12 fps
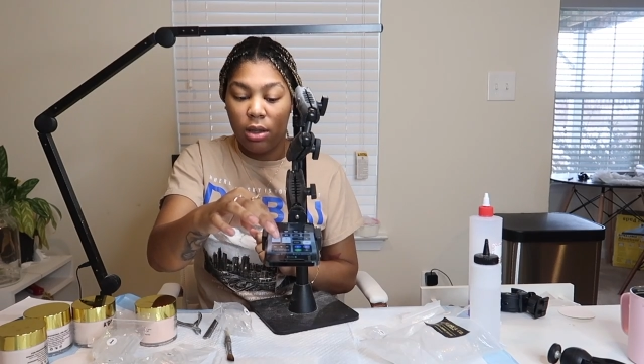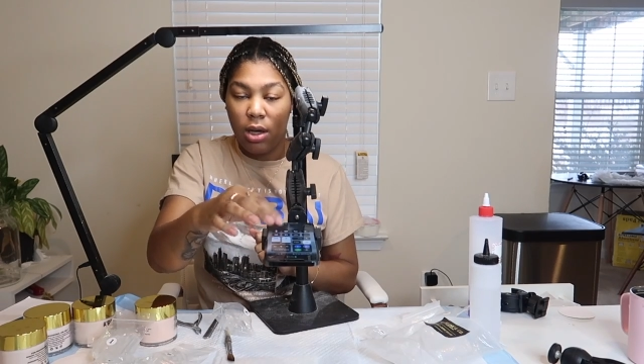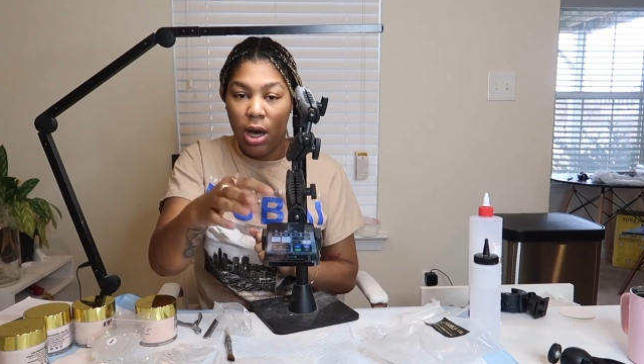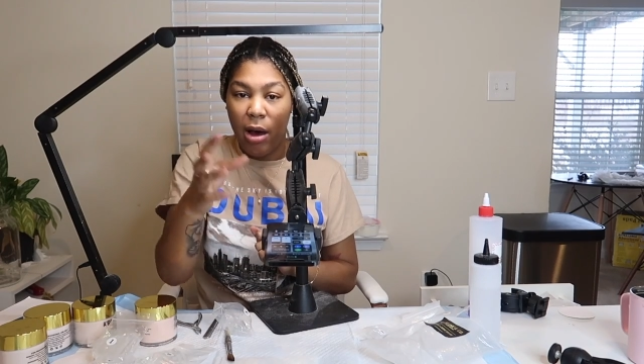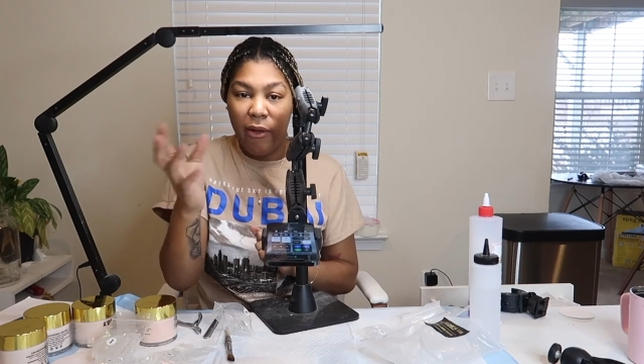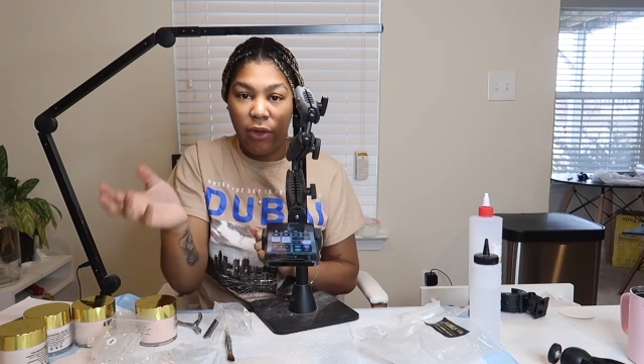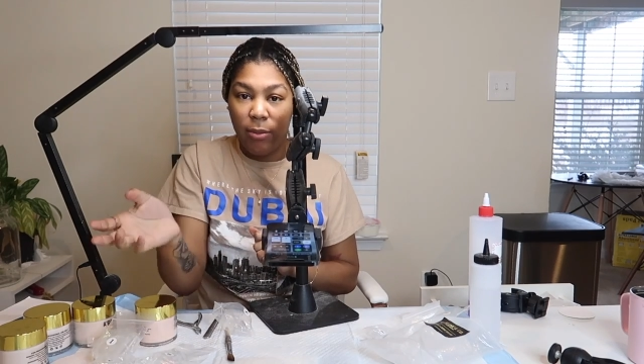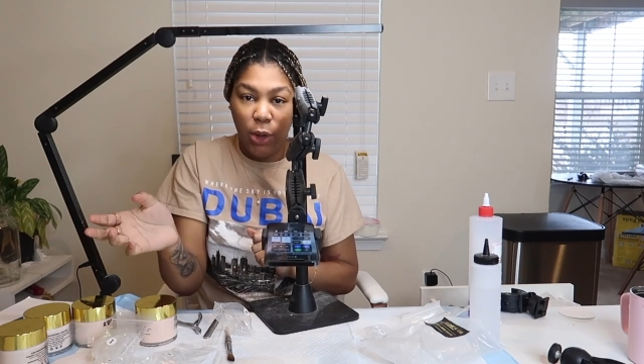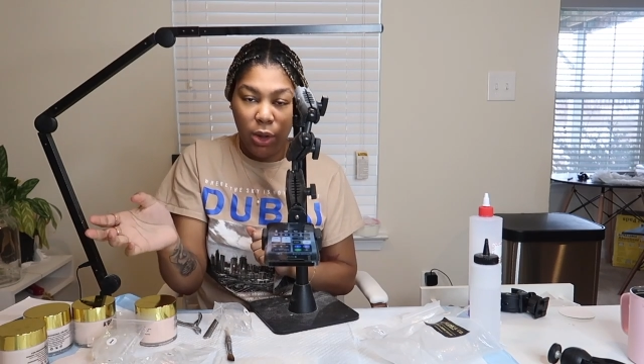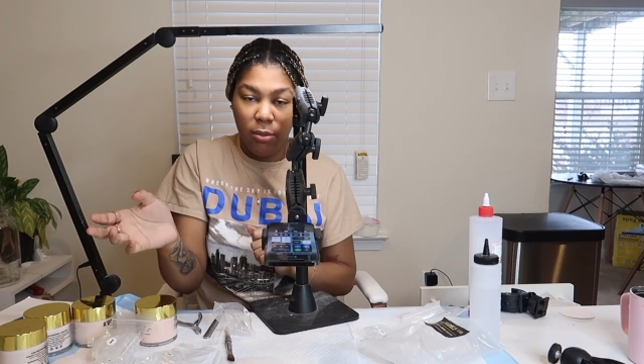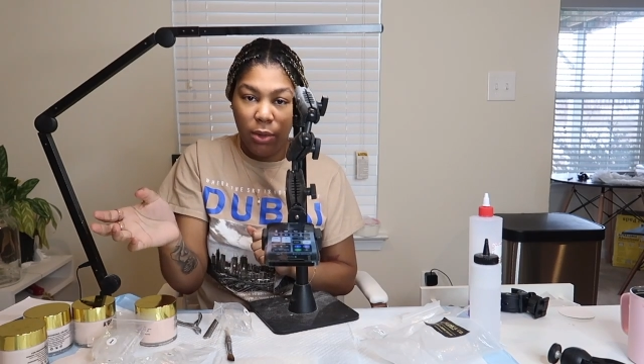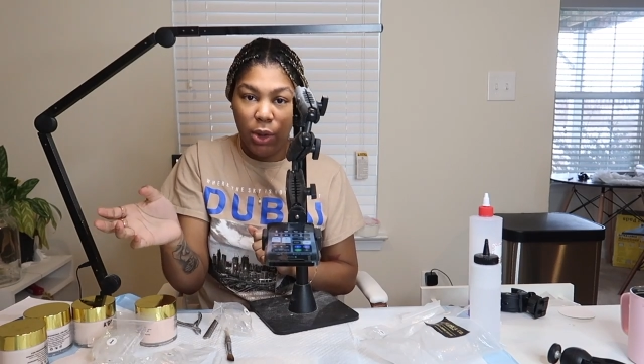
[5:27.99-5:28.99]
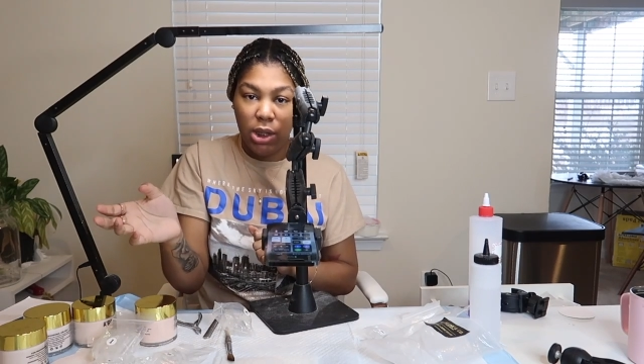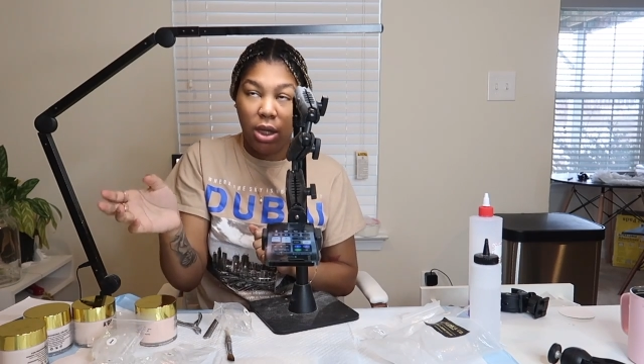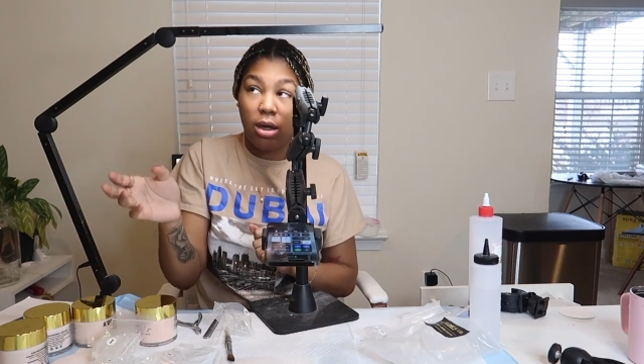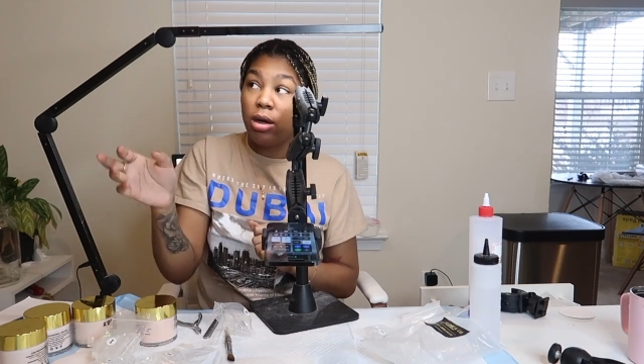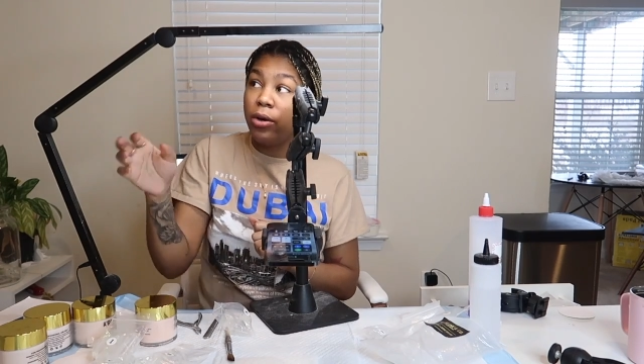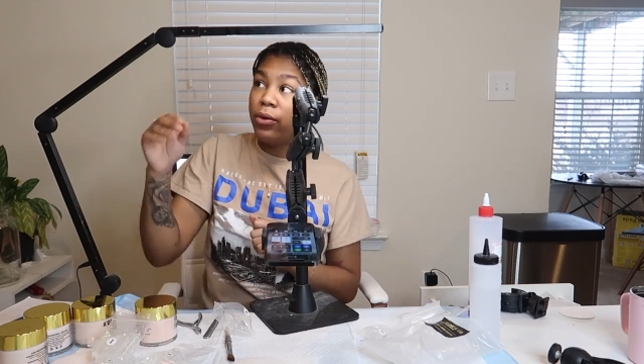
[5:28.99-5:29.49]
I'll have to mute the
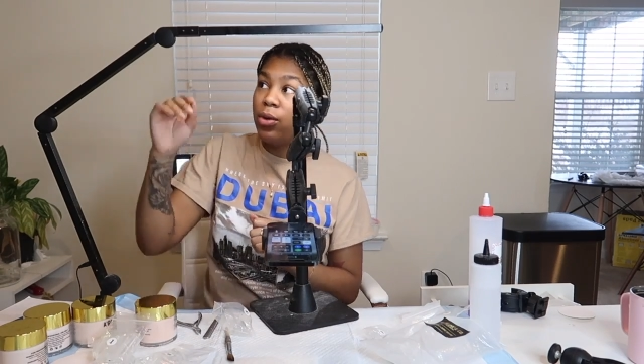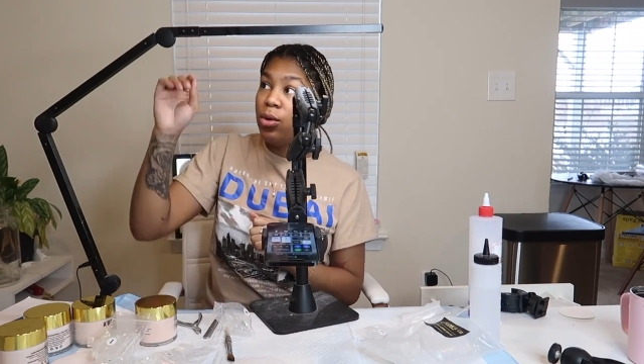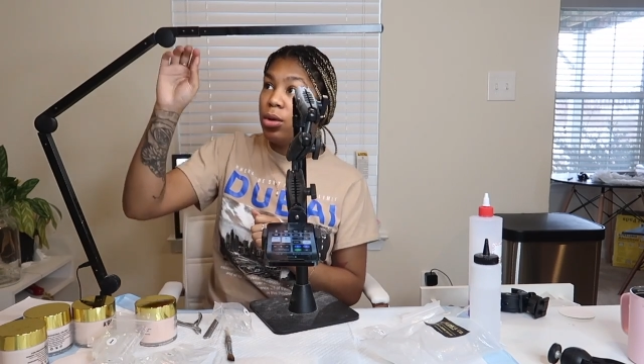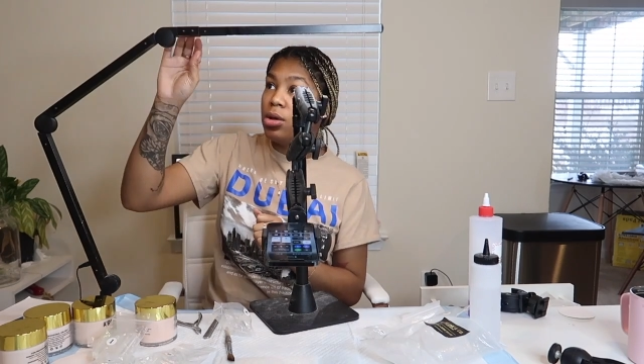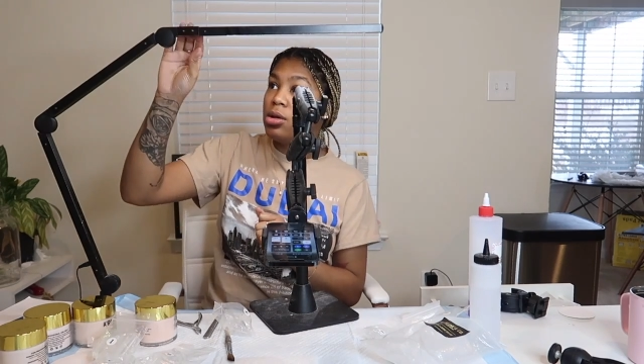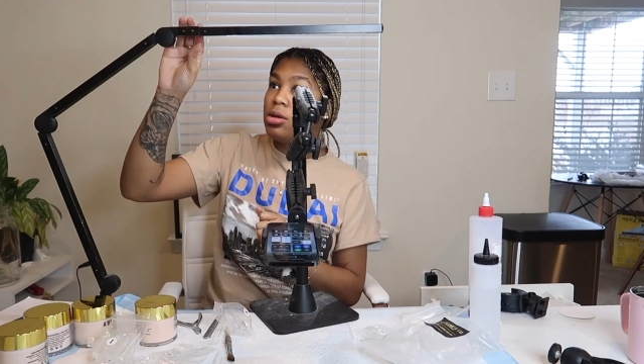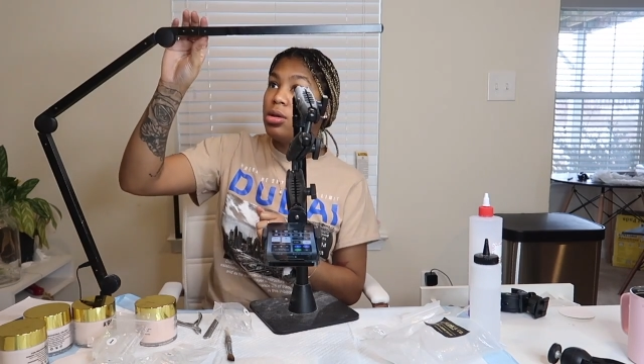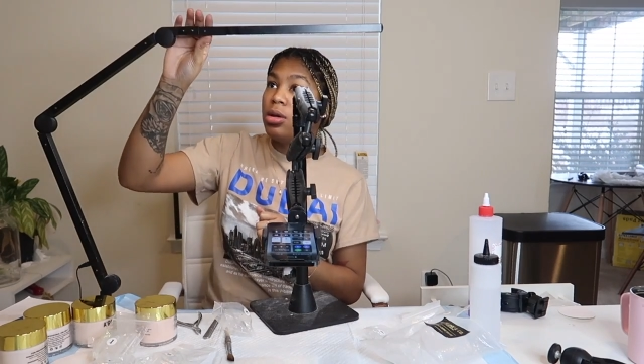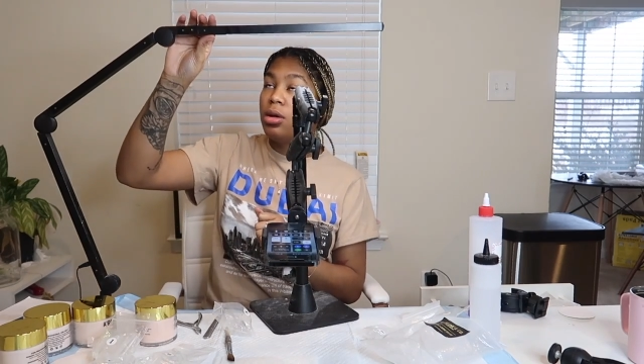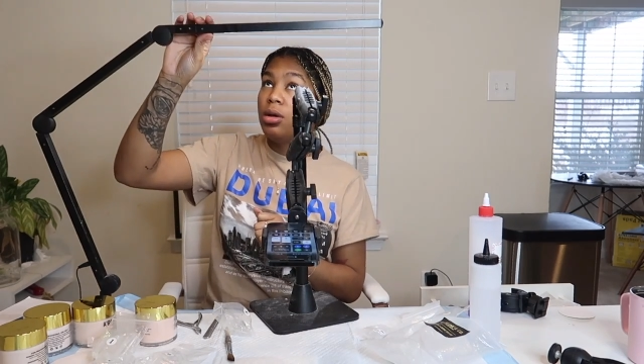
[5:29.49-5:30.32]
music, of course,